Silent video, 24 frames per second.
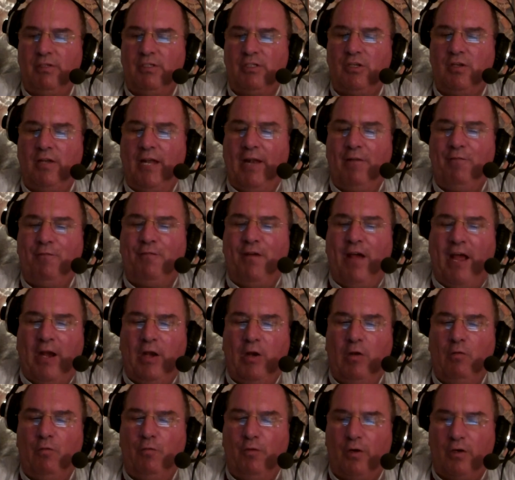So that
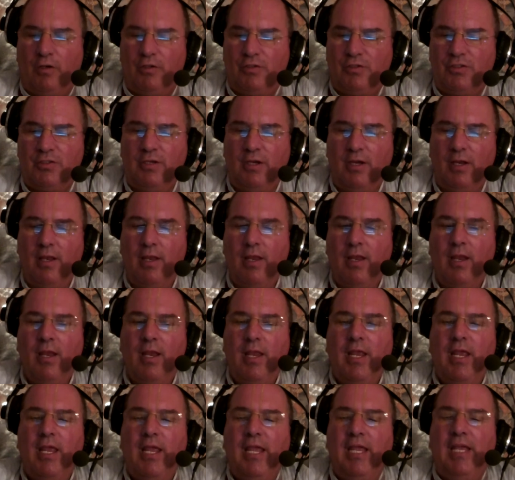final verse
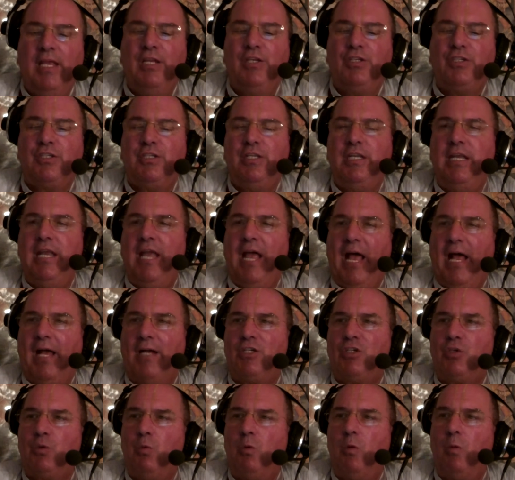is the
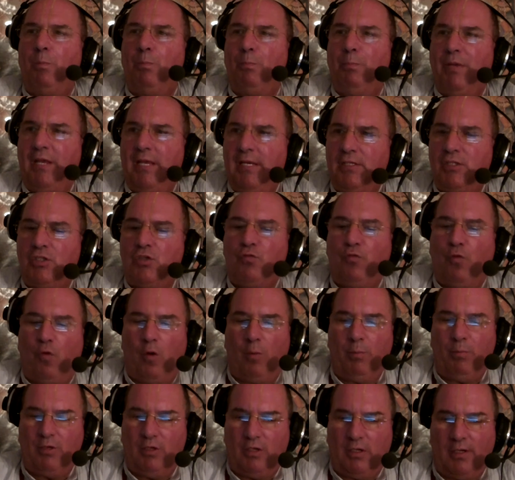actual peace
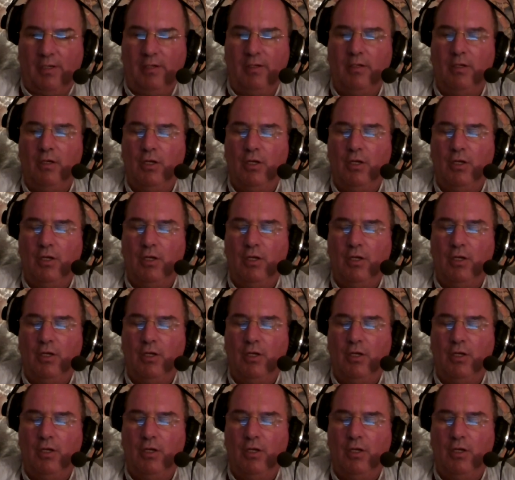formula.